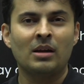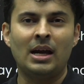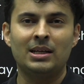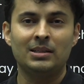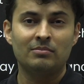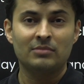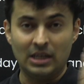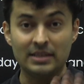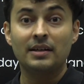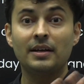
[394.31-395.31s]
And
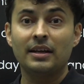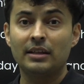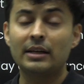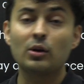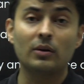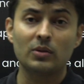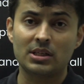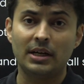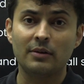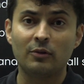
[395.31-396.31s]
considering that you have to
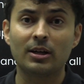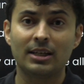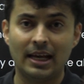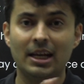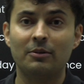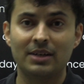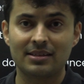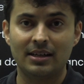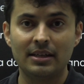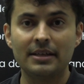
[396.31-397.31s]
study for 10
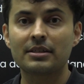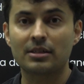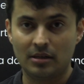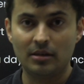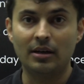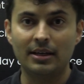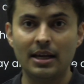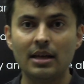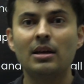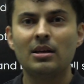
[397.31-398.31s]
hours at least a
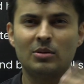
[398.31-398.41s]
day,